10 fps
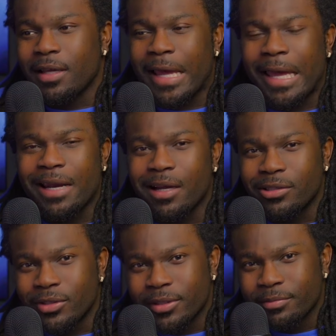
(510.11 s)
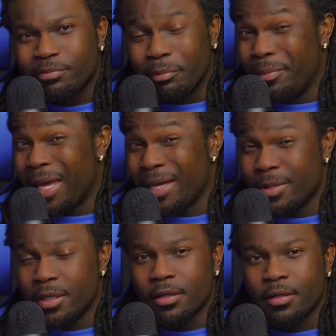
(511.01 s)
800,
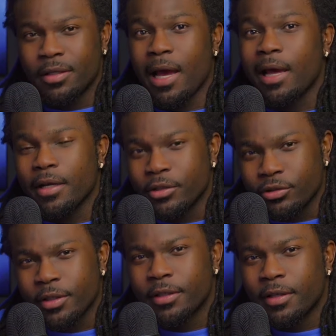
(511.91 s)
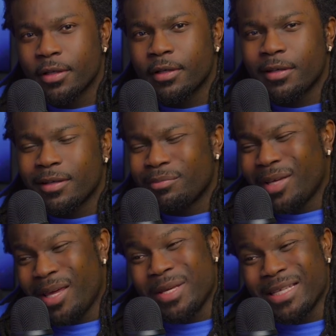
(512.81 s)
maybe 900,
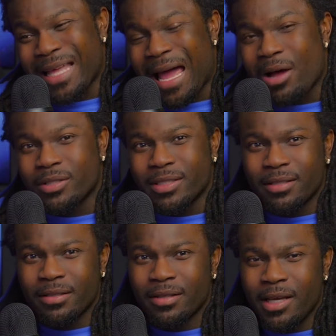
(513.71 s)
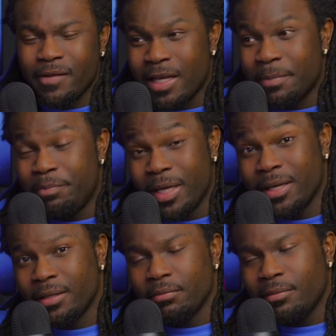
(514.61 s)
maybe a thousand. If they
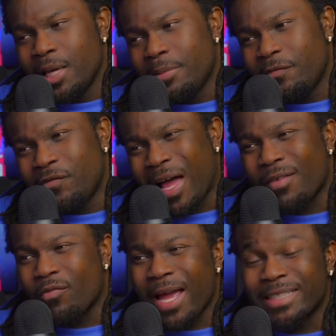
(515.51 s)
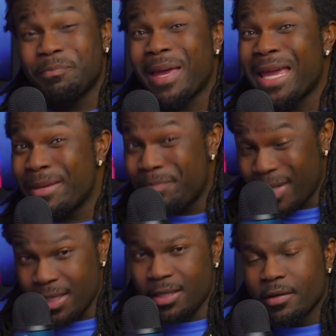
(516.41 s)
big, maybe five racks,
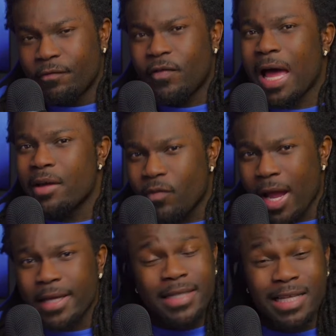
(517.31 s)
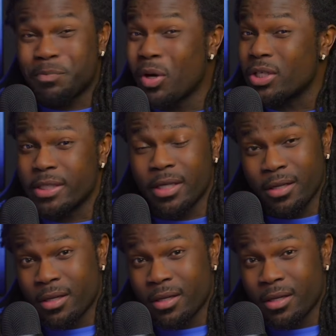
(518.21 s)
maybe five racks. And that's pushing it.